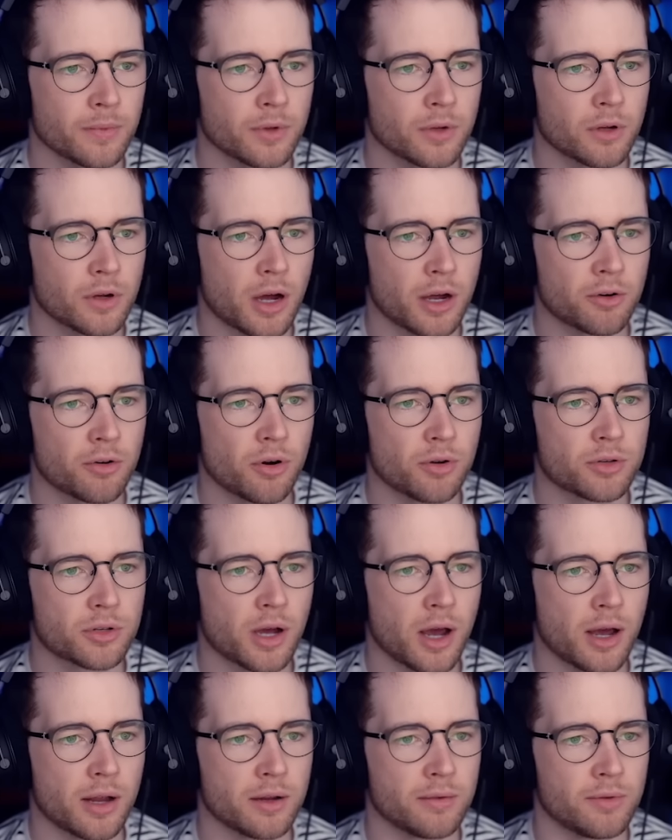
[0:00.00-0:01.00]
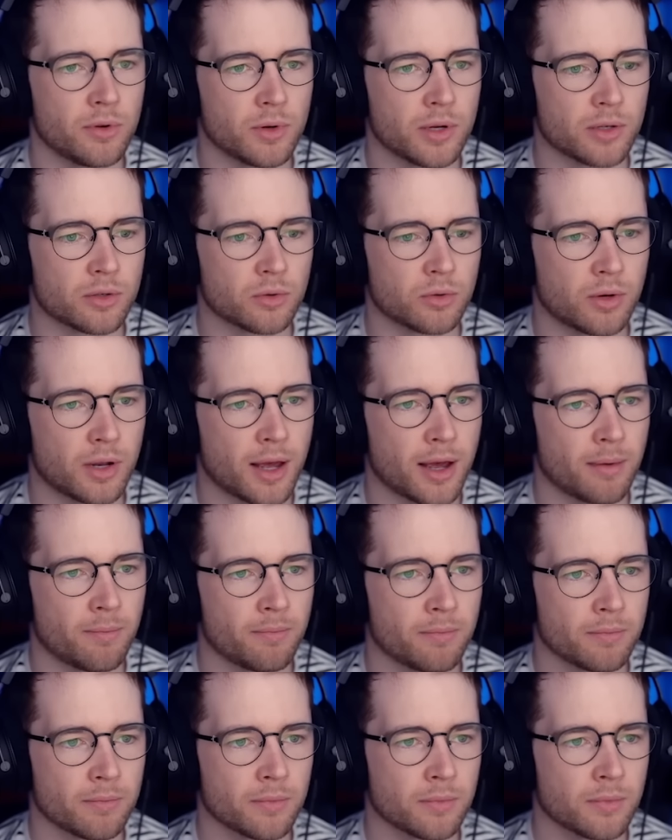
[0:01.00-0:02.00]
I grow tired of you, little
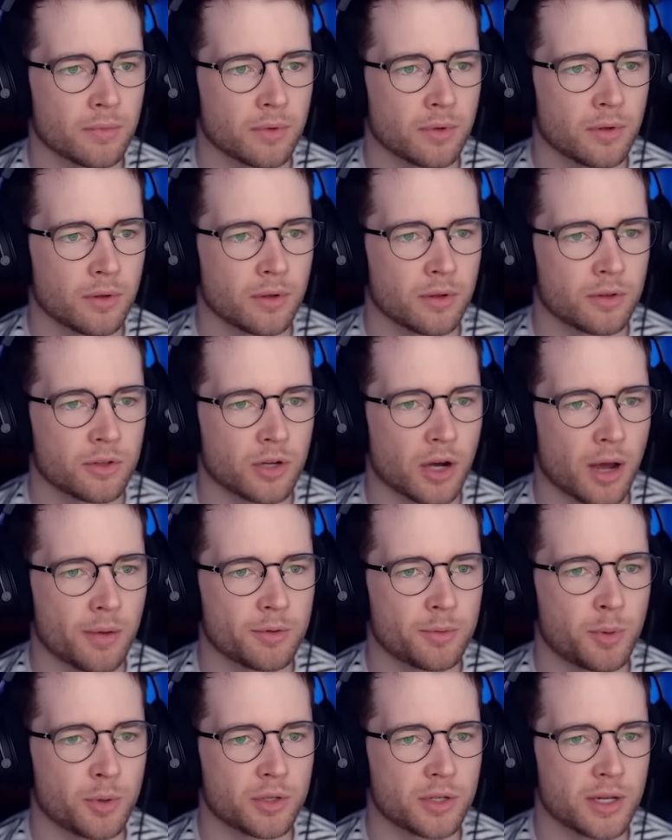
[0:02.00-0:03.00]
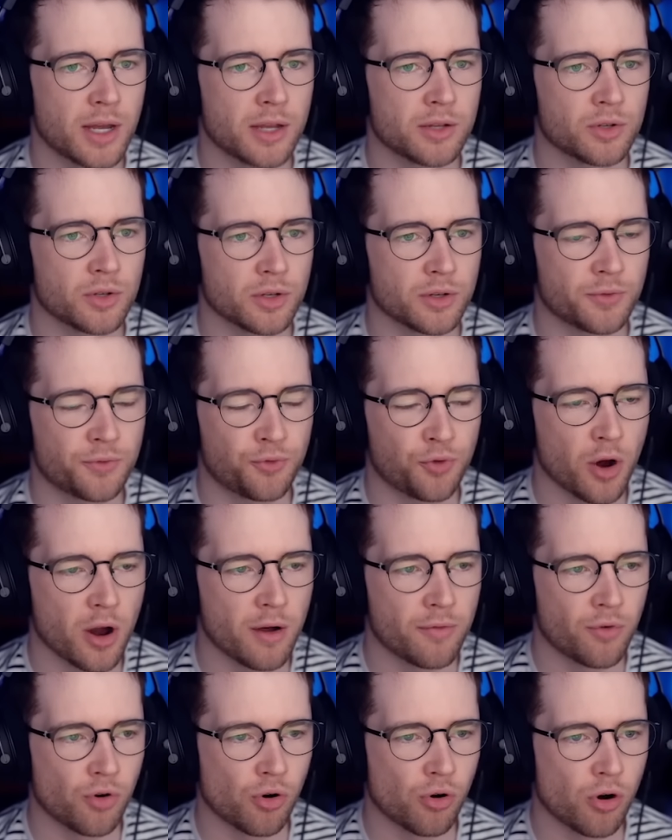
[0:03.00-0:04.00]
lamb. Time to put an end to this
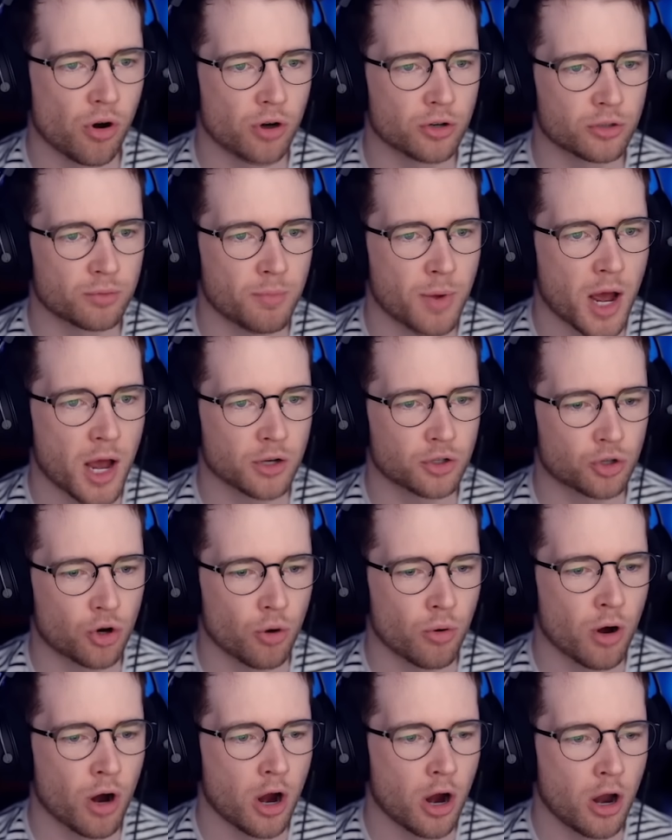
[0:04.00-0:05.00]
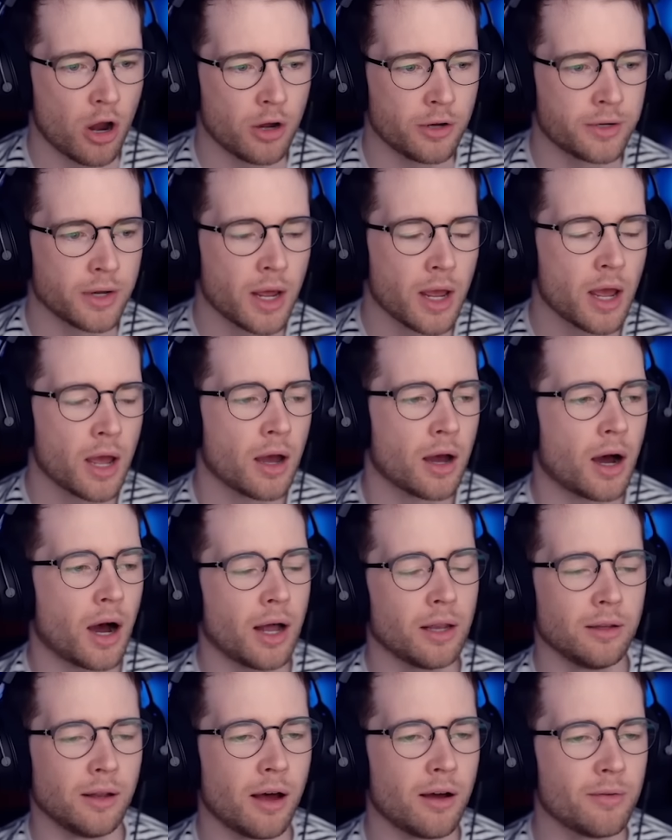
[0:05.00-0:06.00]
frivolous masquerade. I
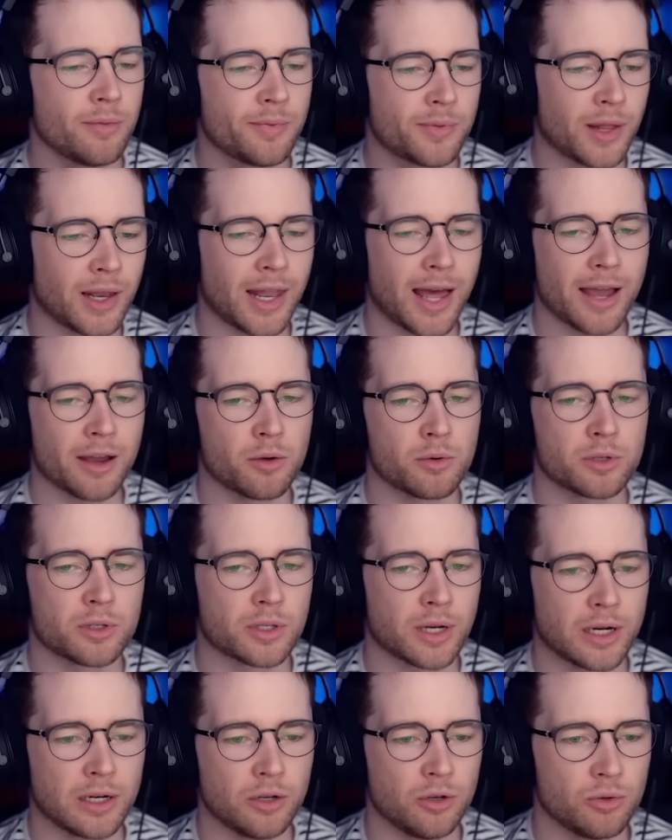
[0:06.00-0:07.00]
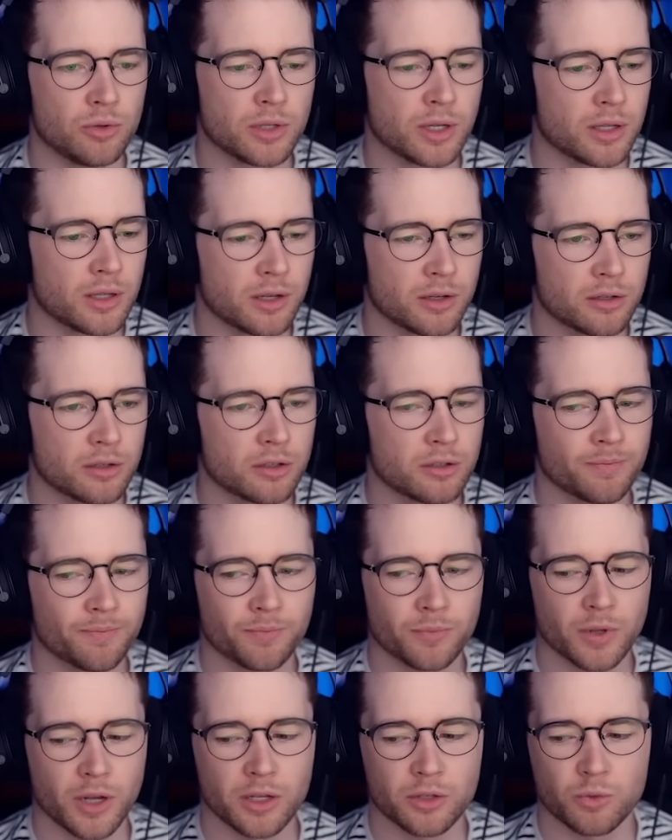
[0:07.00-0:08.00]
love the language they use in this.
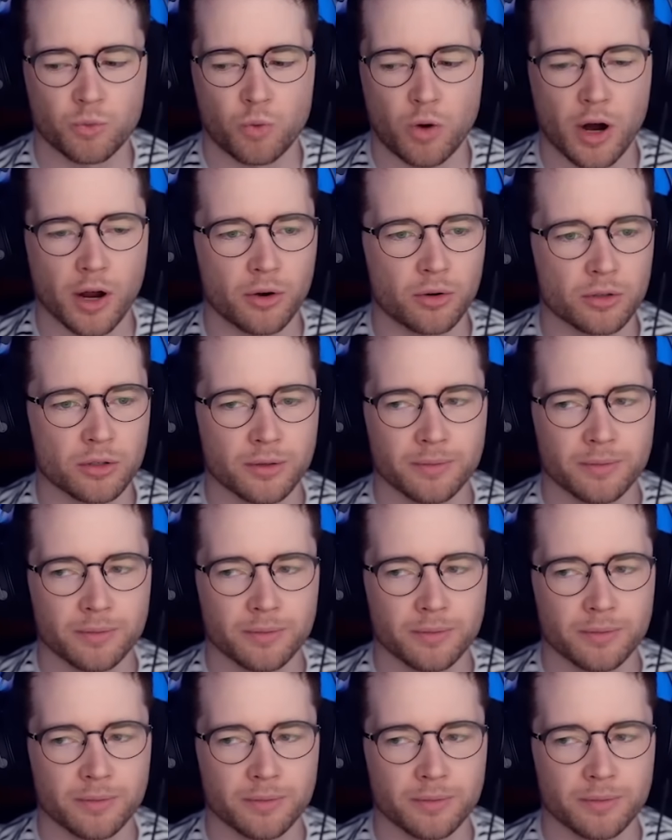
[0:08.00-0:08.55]
It's wild.